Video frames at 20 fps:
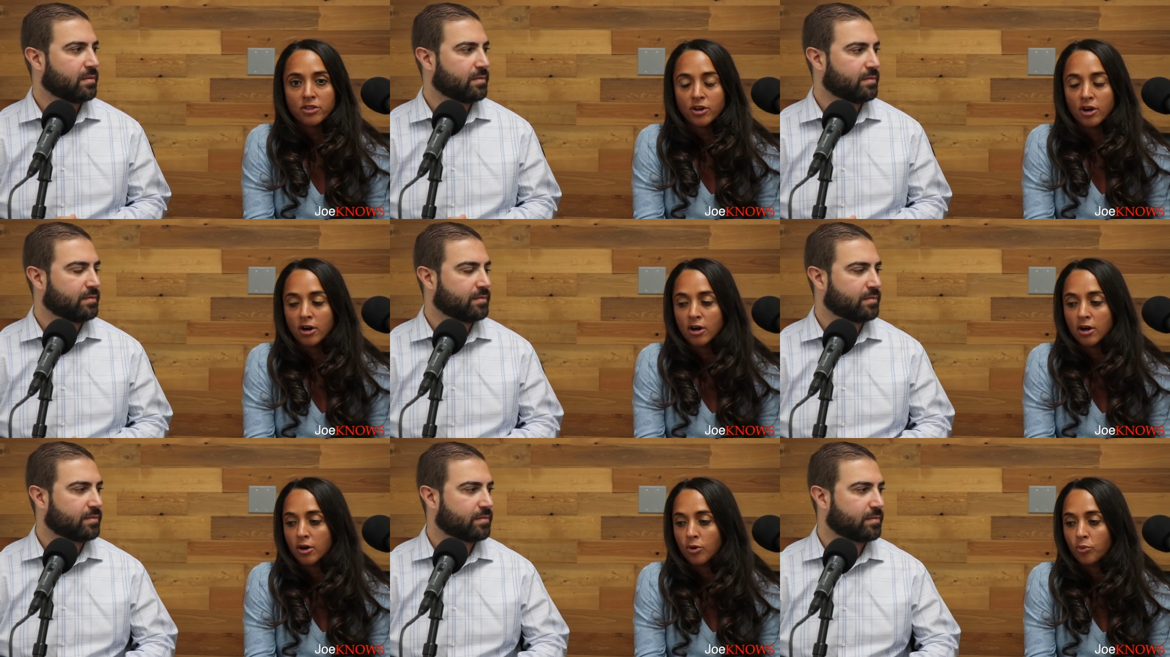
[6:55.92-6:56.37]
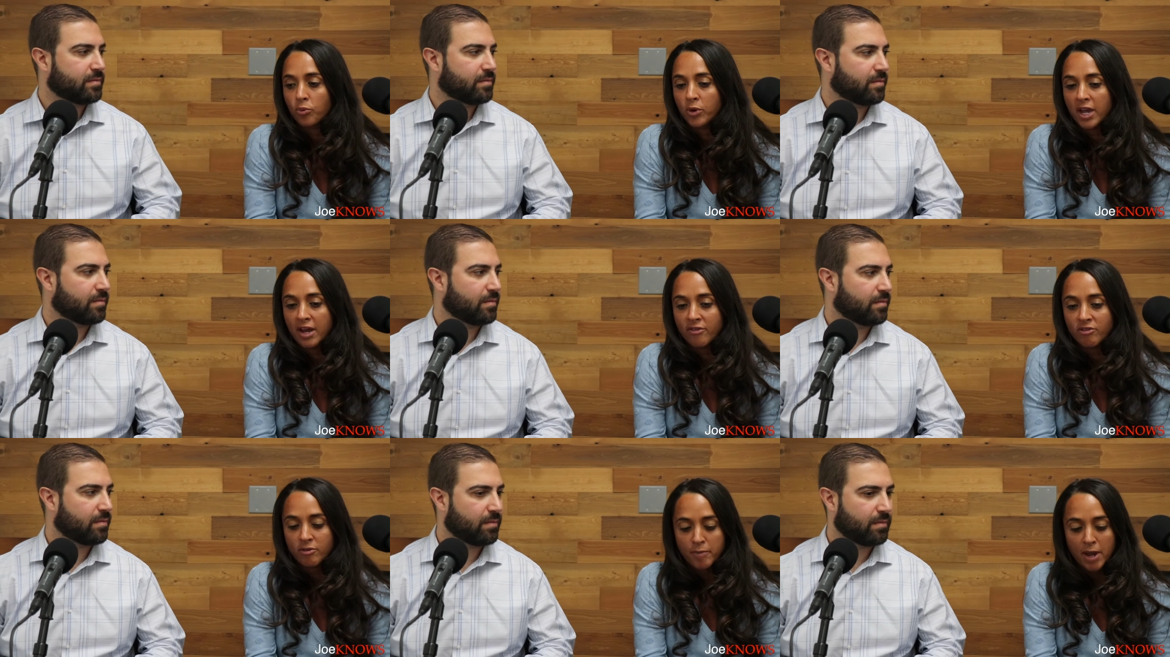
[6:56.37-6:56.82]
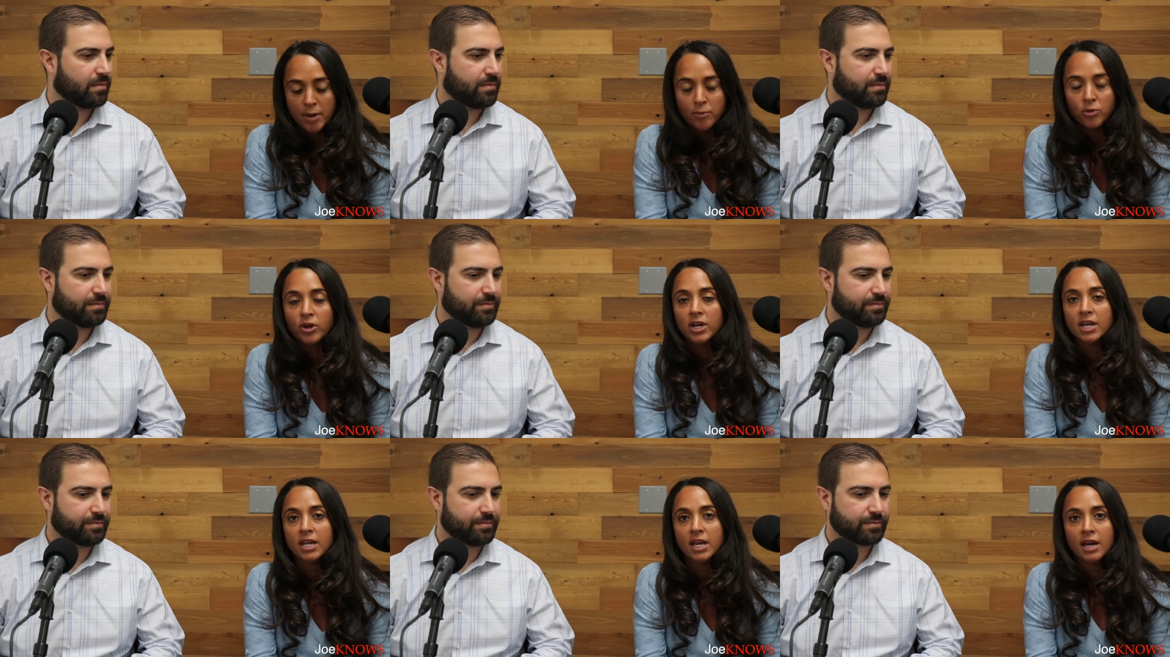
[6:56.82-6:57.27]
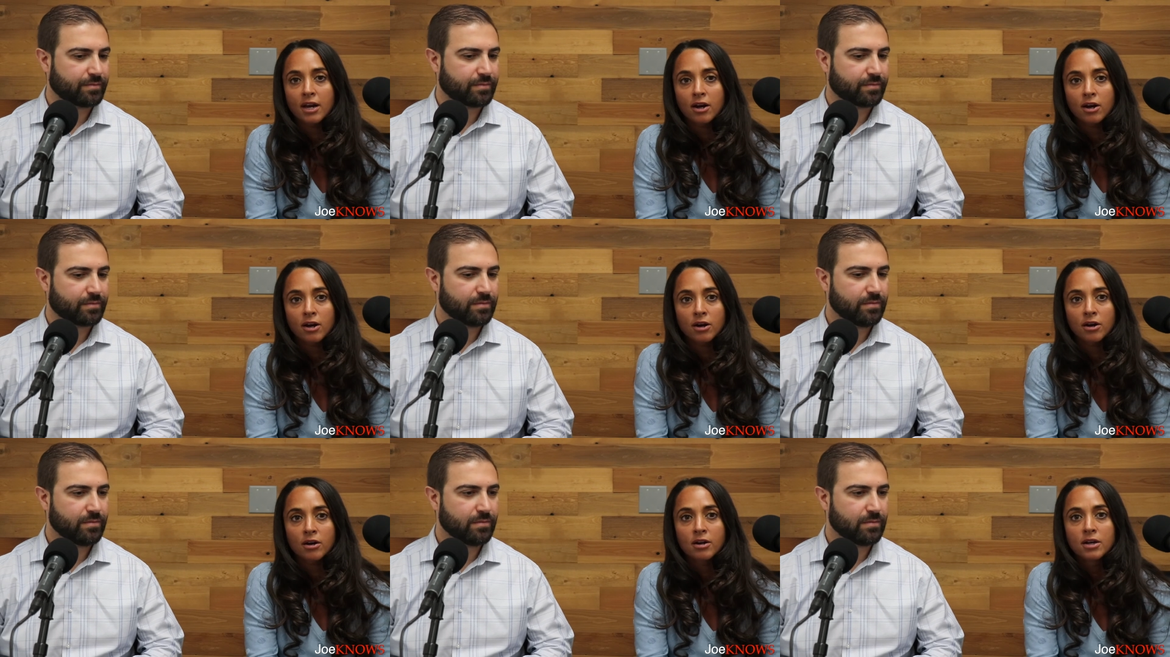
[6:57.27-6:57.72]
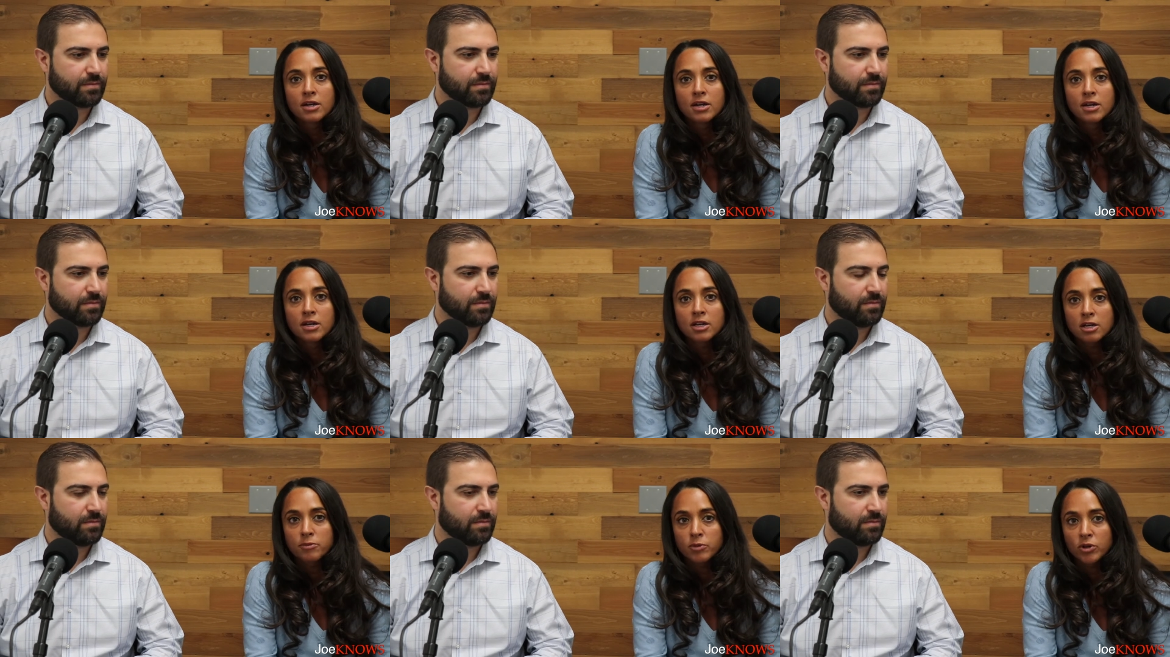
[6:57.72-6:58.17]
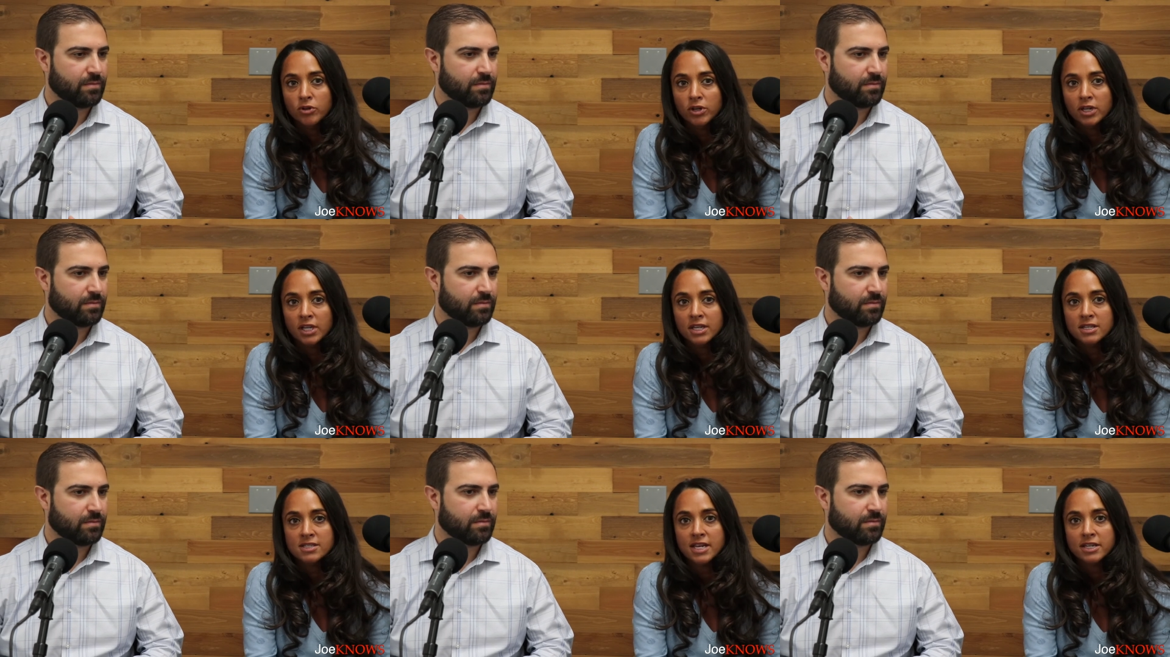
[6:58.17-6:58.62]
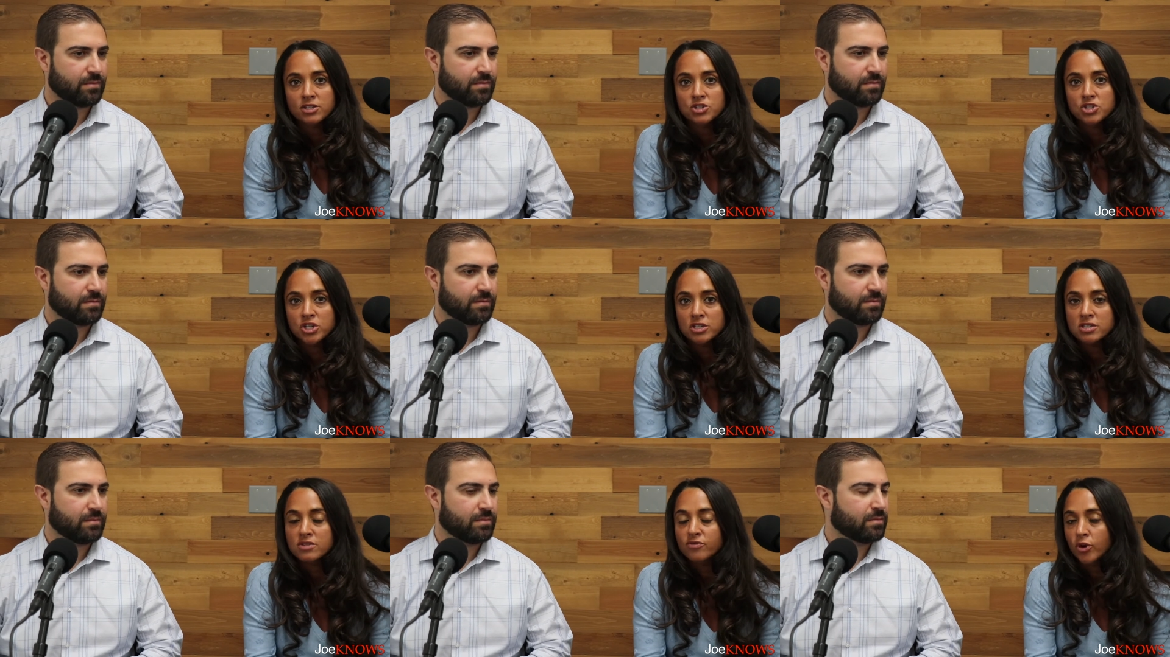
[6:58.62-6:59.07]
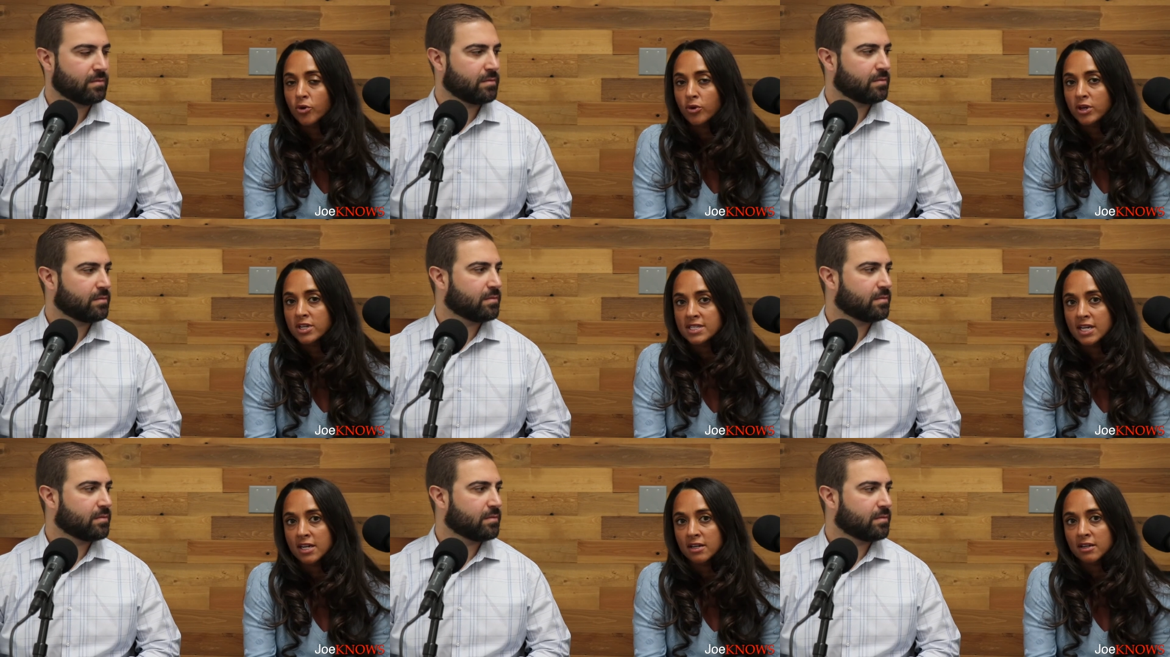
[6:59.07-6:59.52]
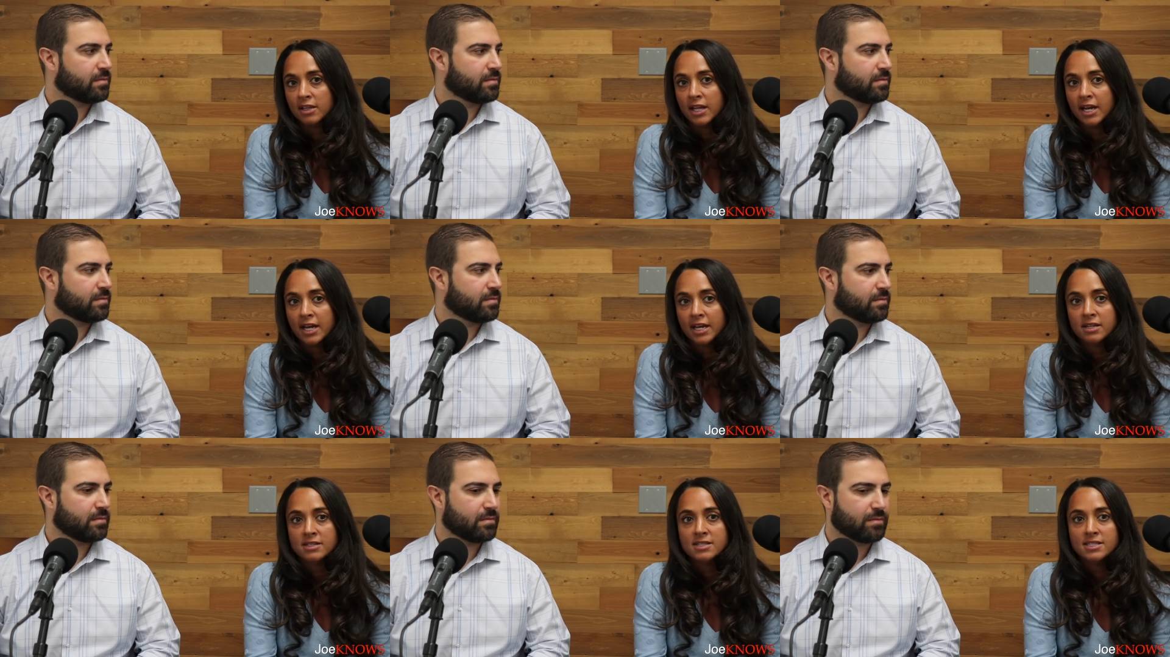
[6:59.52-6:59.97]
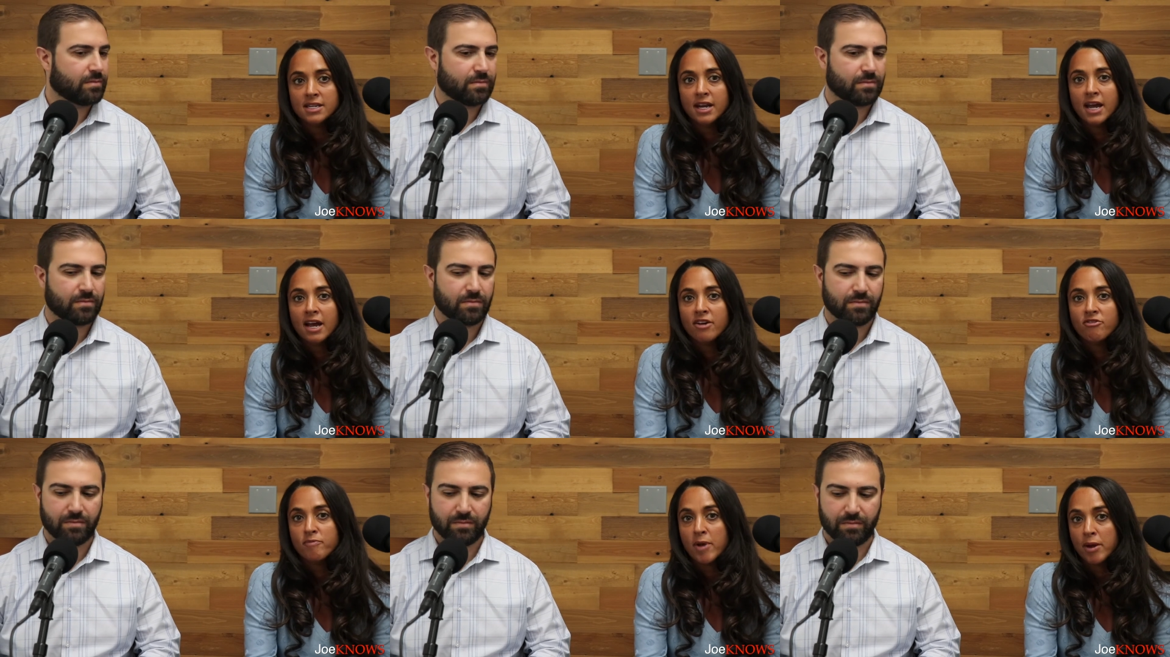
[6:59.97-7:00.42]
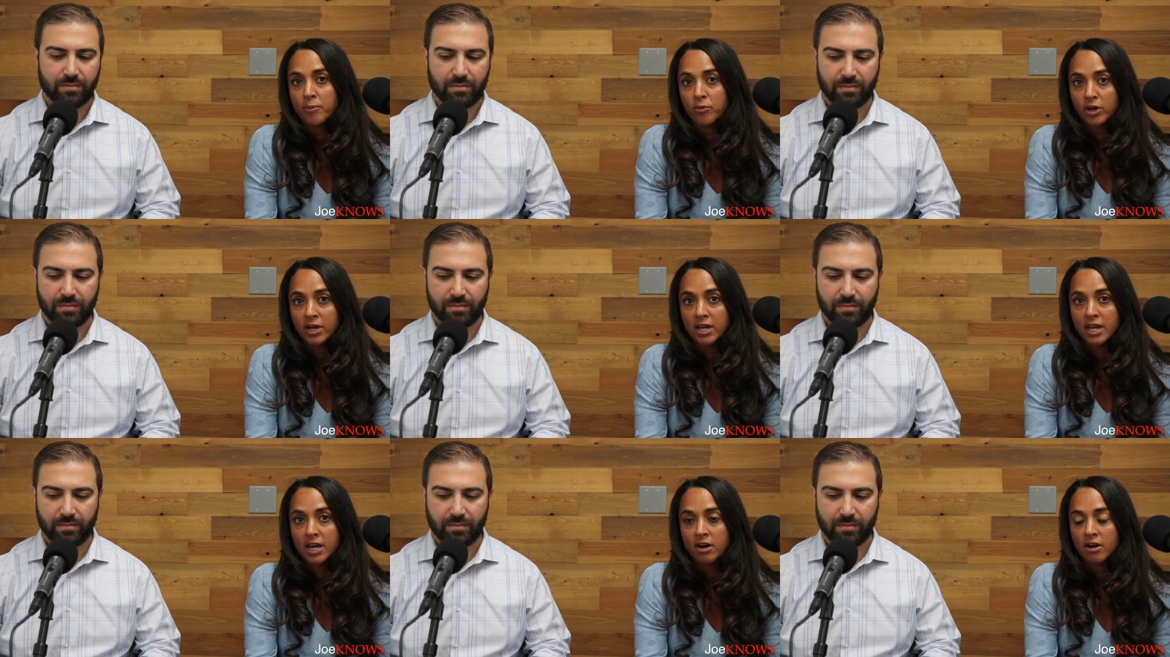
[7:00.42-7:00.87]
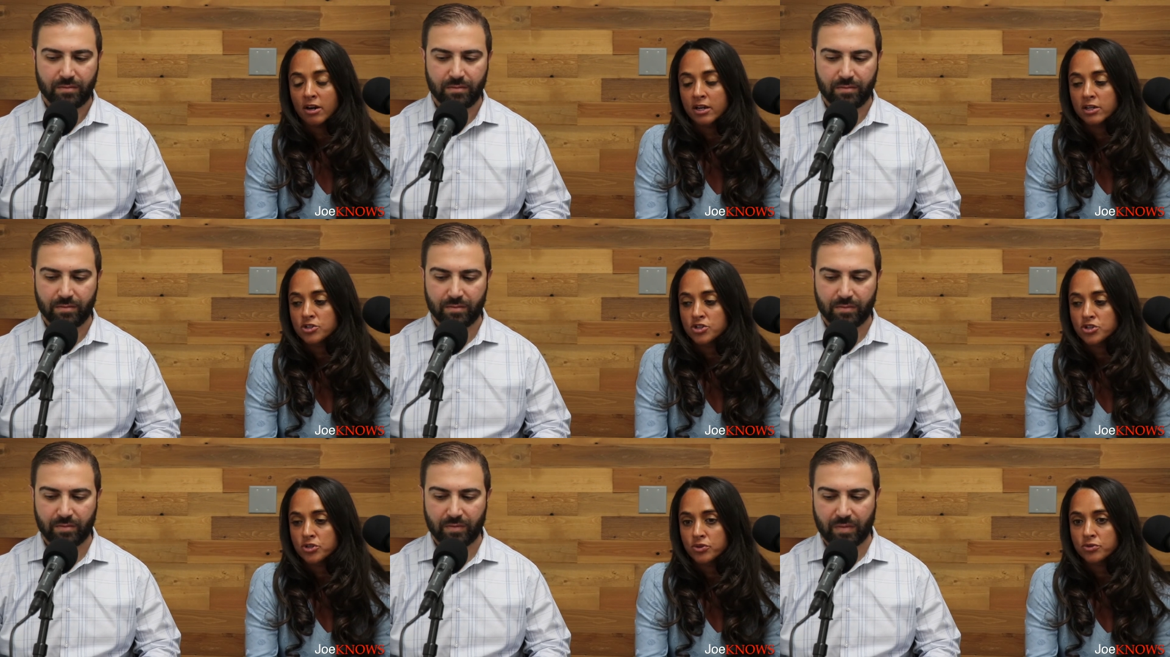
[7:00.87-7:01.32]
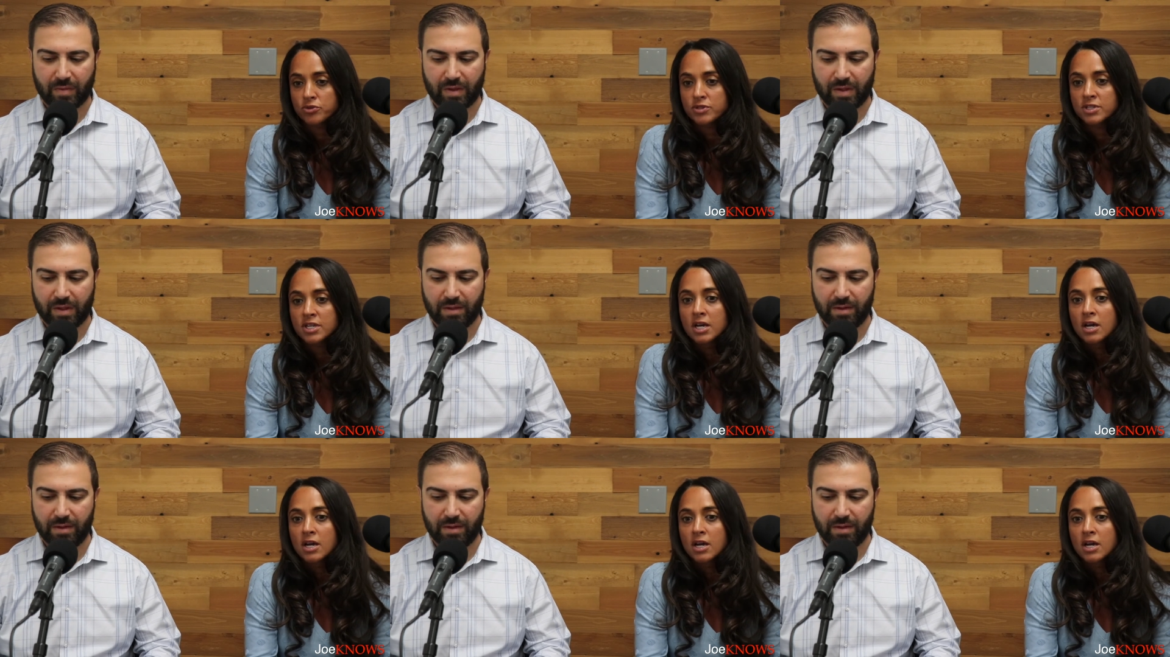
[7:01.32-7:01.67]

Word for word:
Speaker 1: are, we have a memory care communities that just focus on clients that have memory care issues.